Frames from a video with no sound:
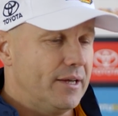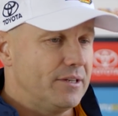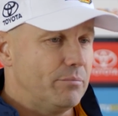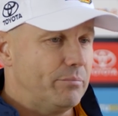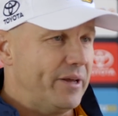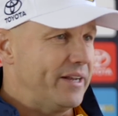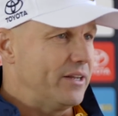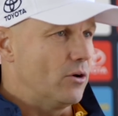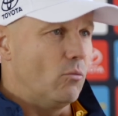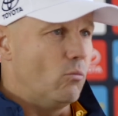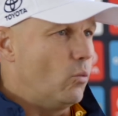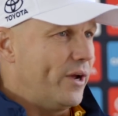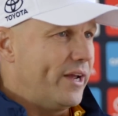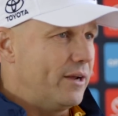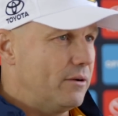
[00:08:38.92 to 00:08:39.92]
depending
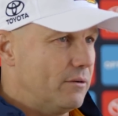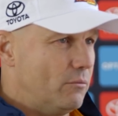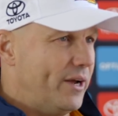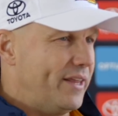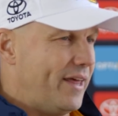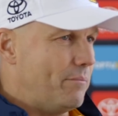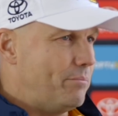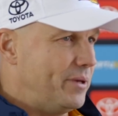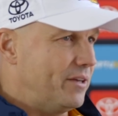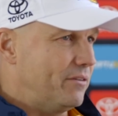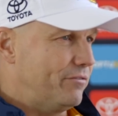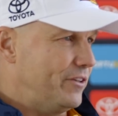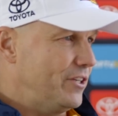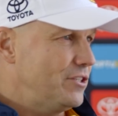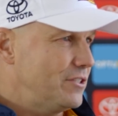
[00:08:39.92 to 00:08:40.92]
on where that pick
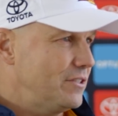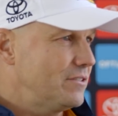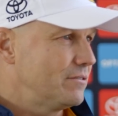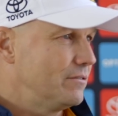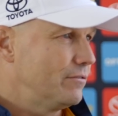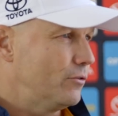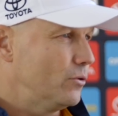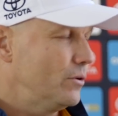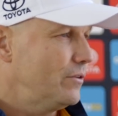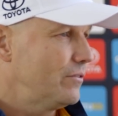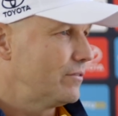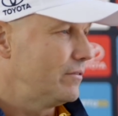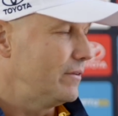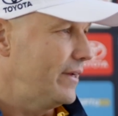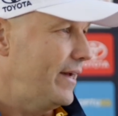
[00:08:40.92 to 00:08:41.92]
finishes for
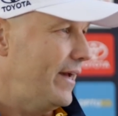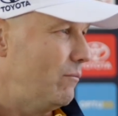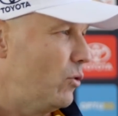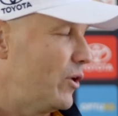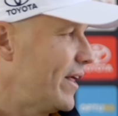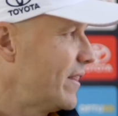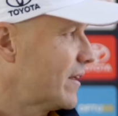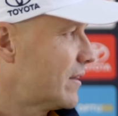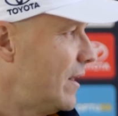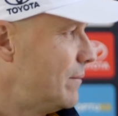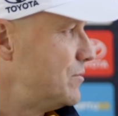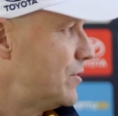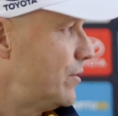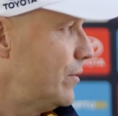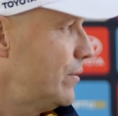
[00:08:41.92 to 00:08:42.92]
us and what other
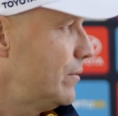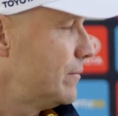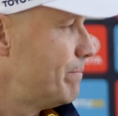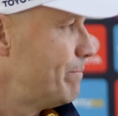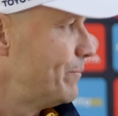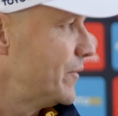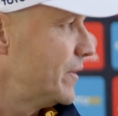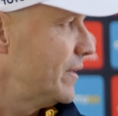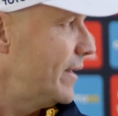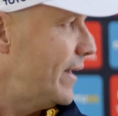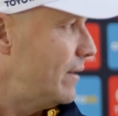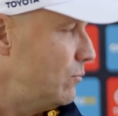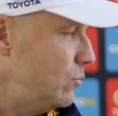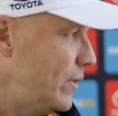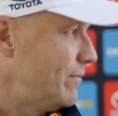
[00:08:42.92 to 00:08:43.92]
clubs do.
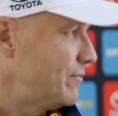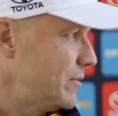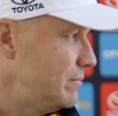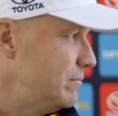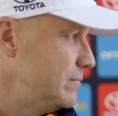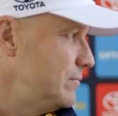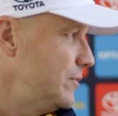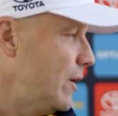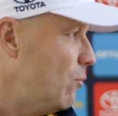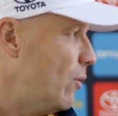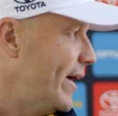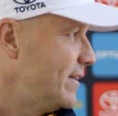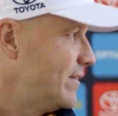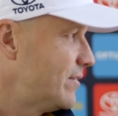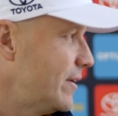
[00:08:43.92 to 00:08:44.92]
We'll have to
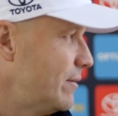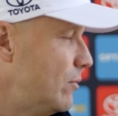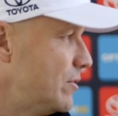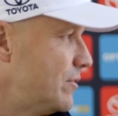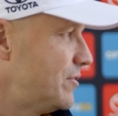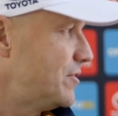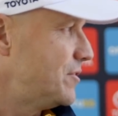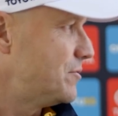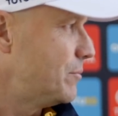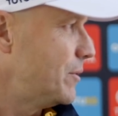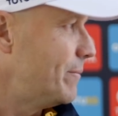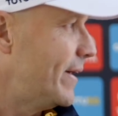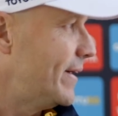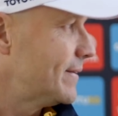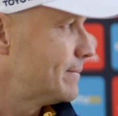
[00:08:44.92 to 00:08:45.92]
wait and see what decision
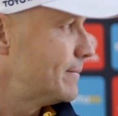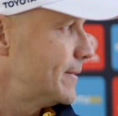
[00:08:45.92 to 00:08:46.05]
we make.